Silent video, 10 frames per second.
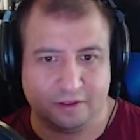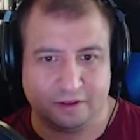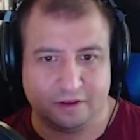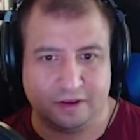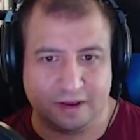
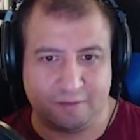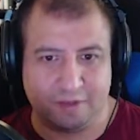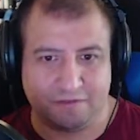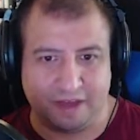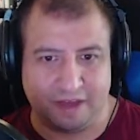Not a
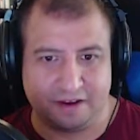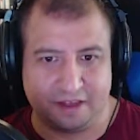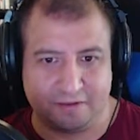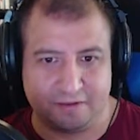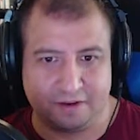big fan of
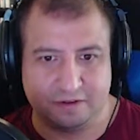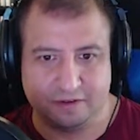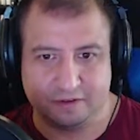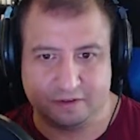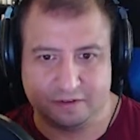that one.
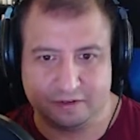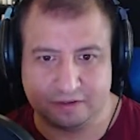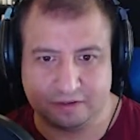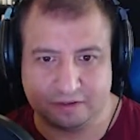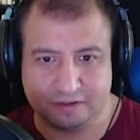
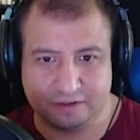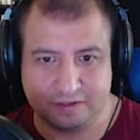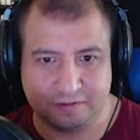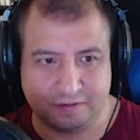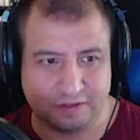Let's
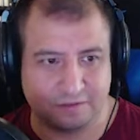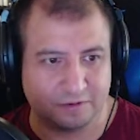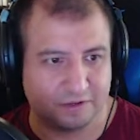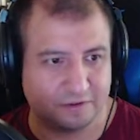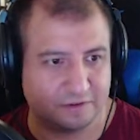see what this
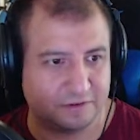one is.